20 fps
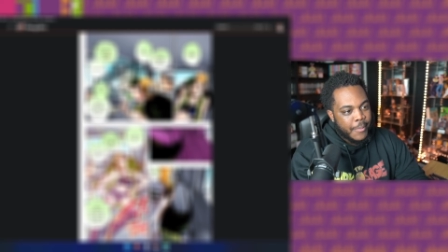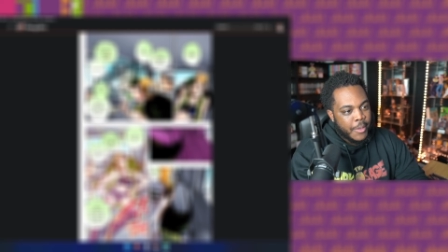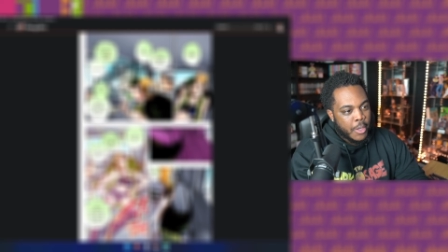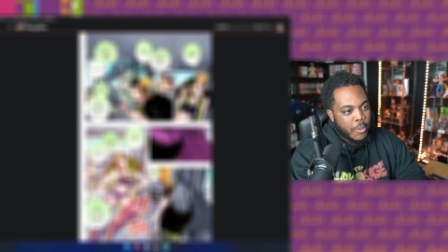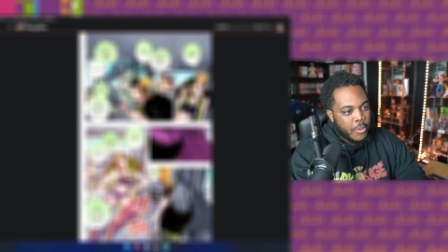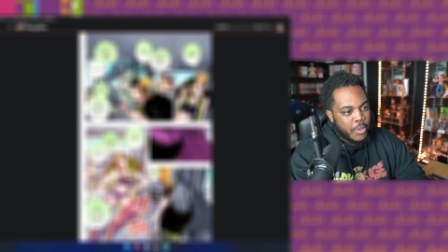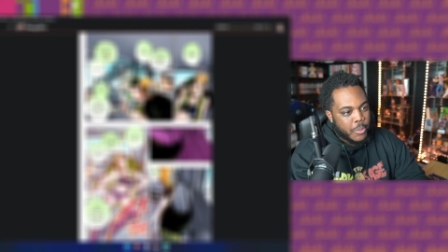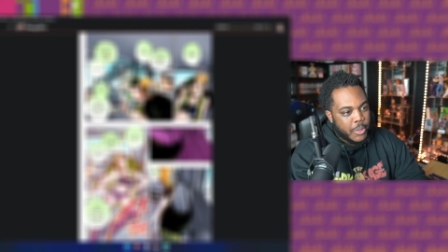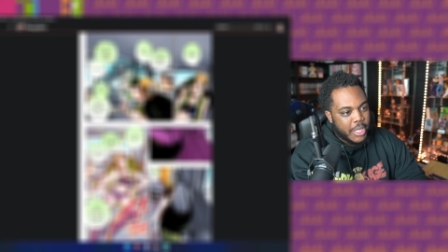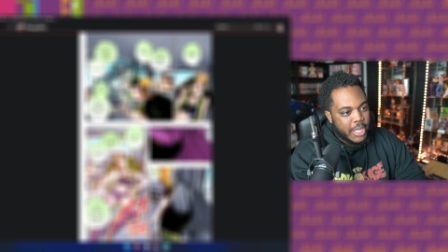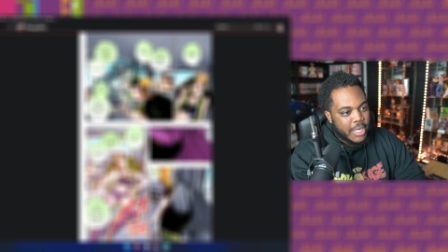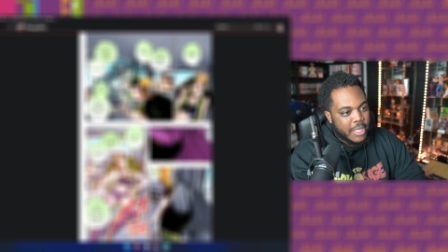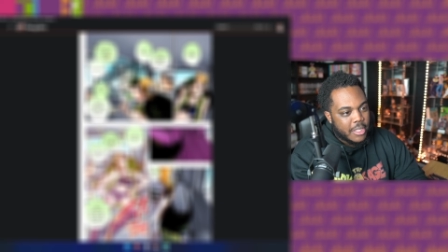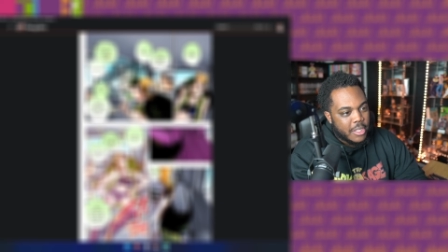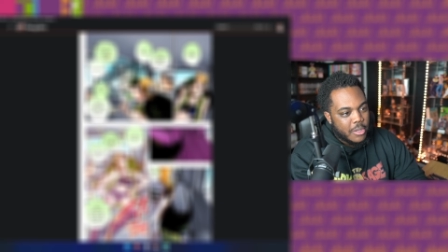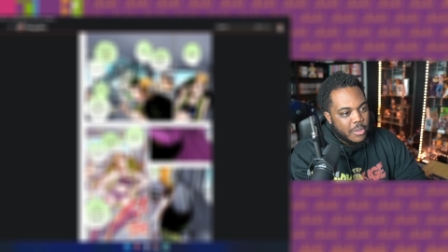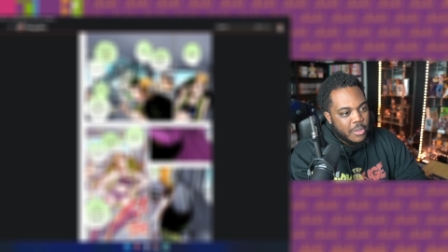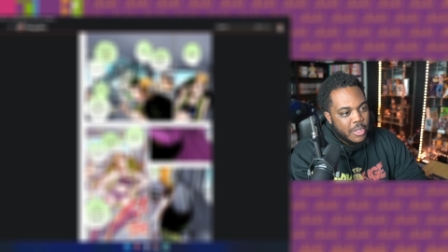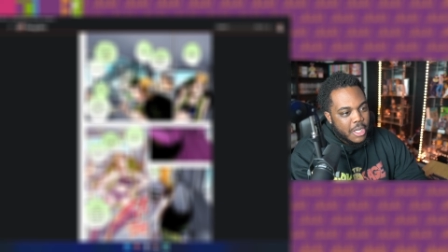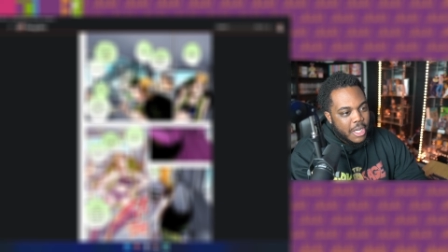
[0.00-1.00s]
What are we gonna
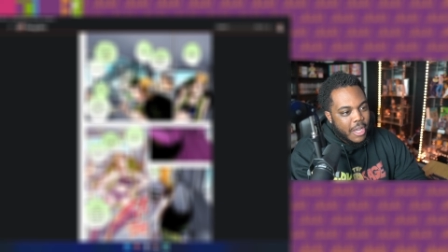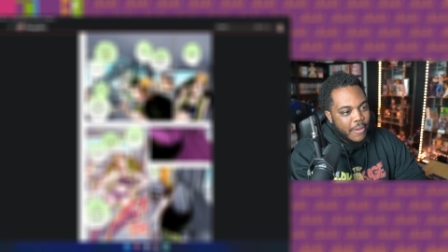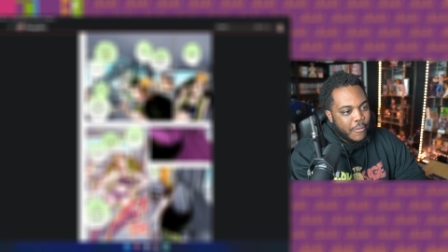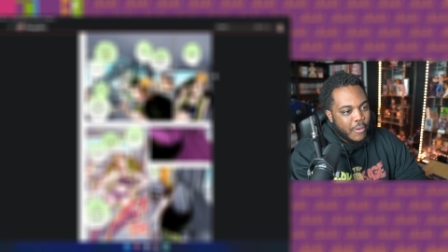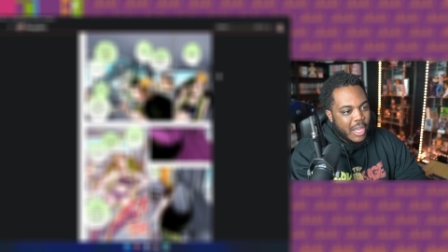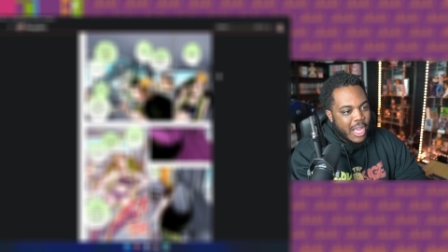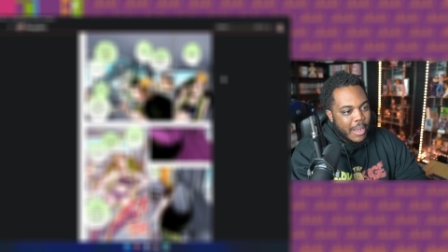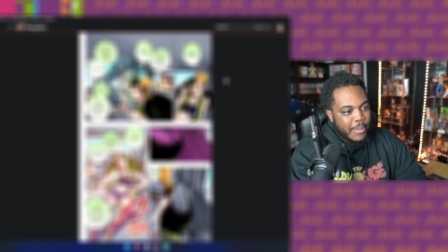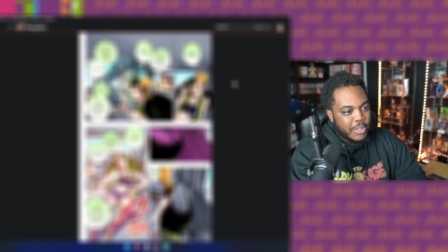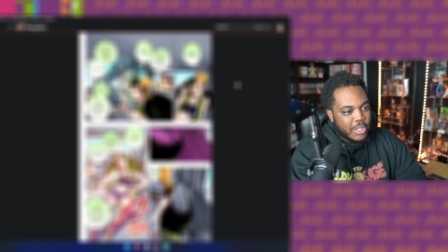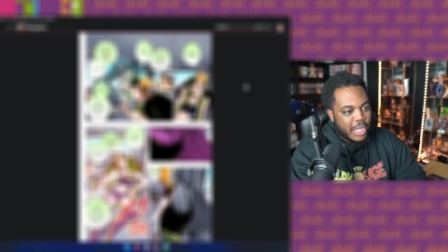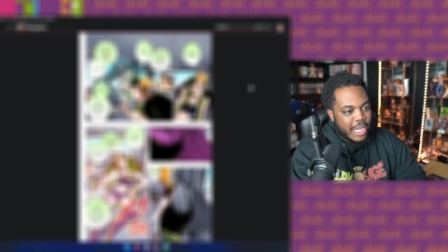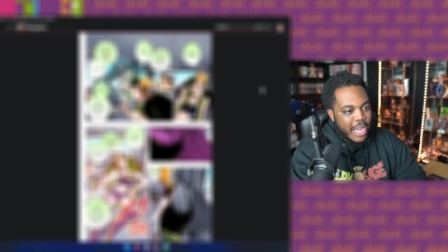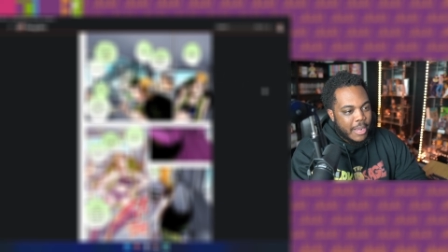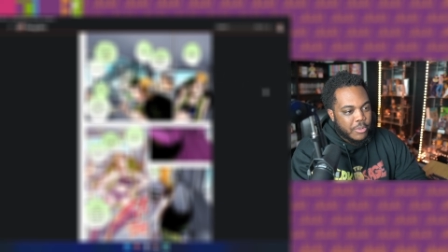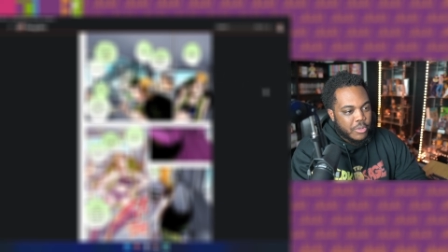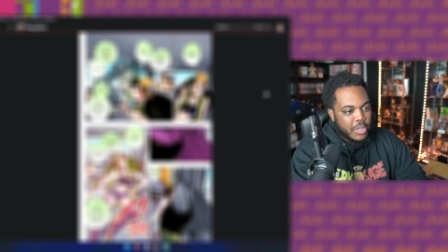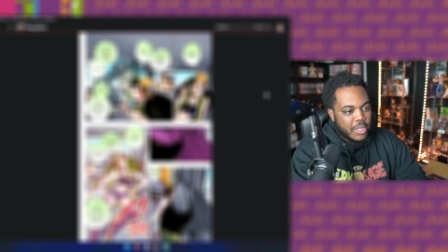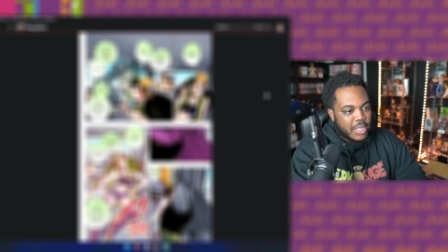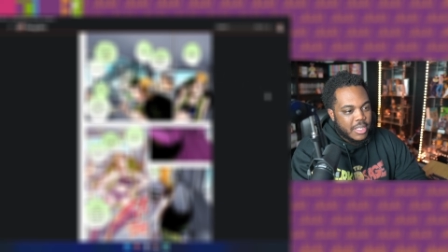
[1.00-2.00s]
do if your cameras are
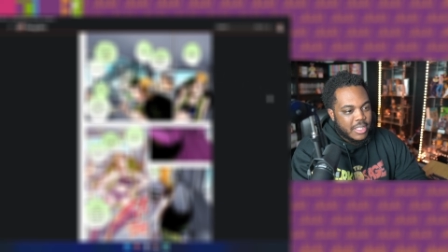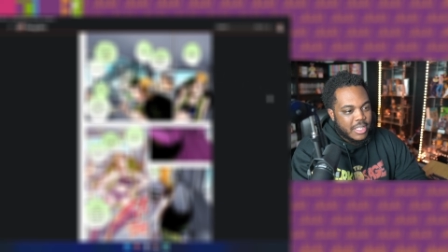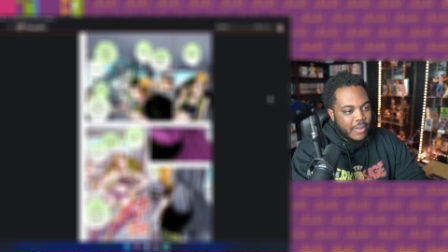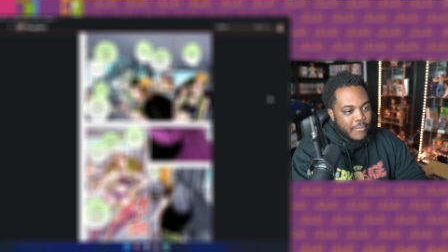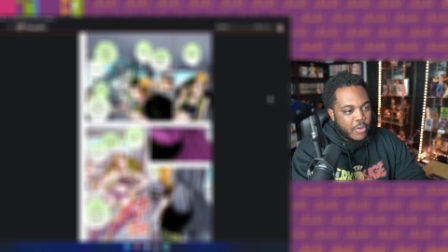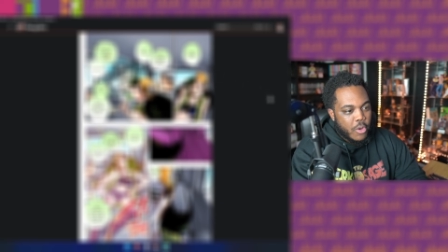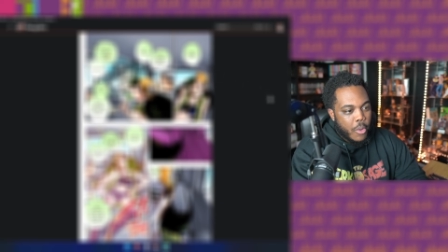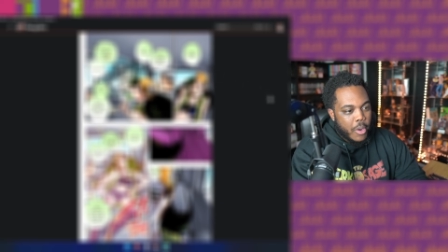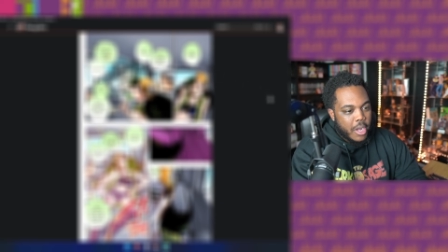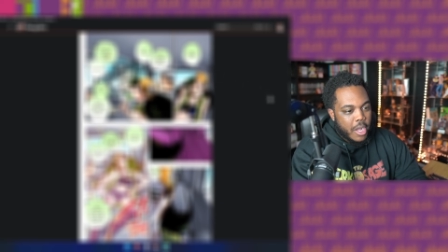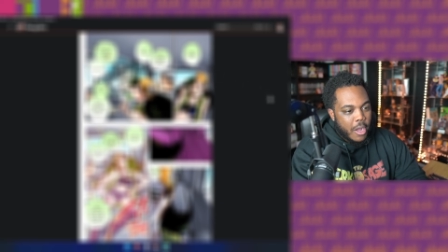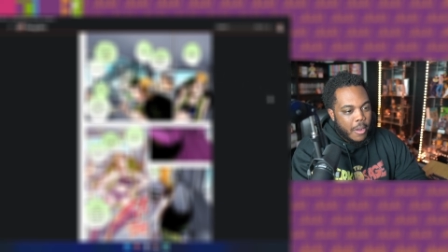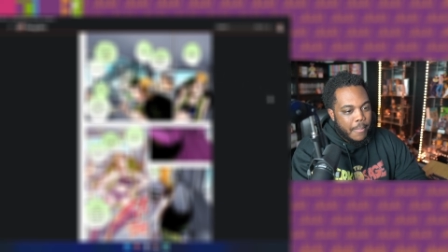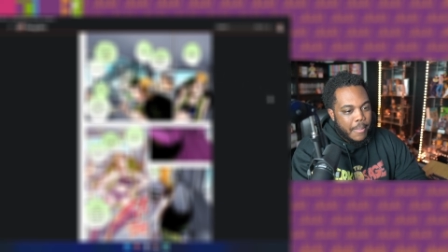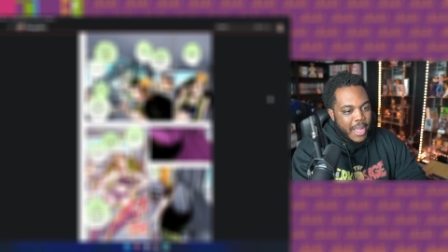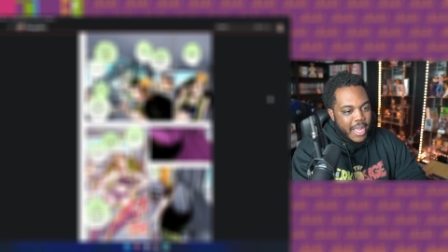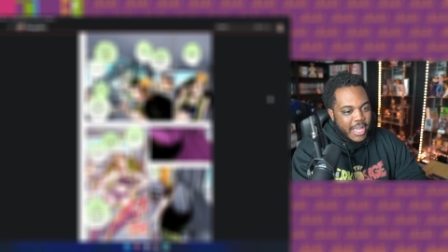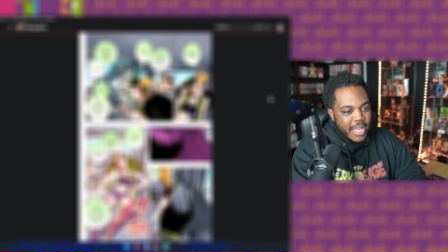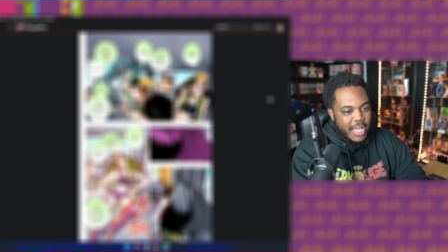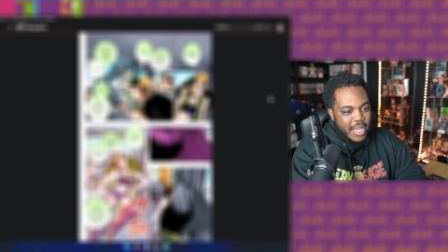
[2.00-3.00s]
capturing this stuff going on
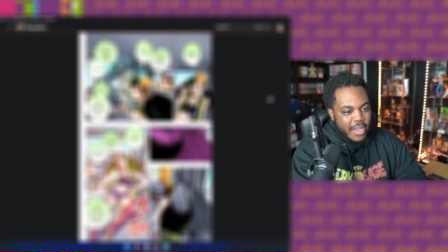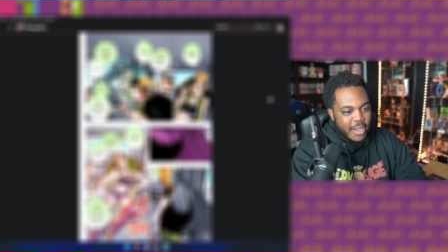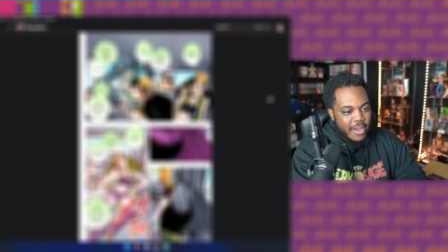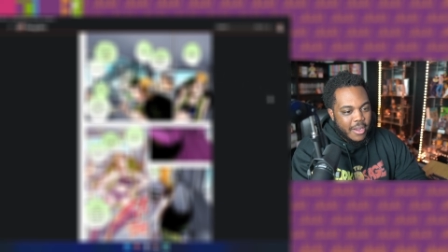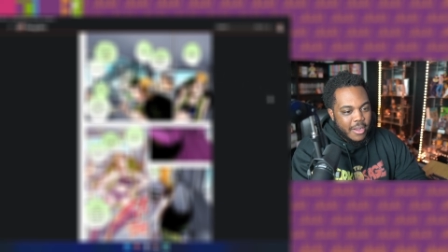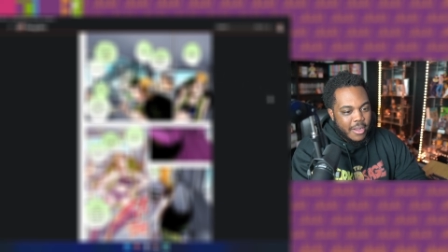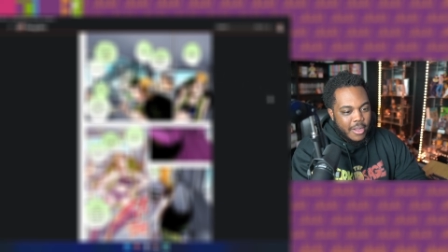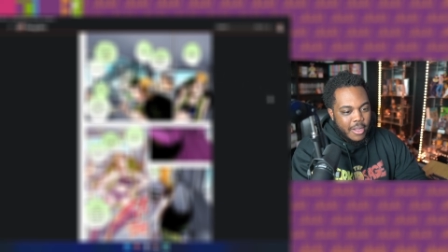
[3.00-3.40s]
back here?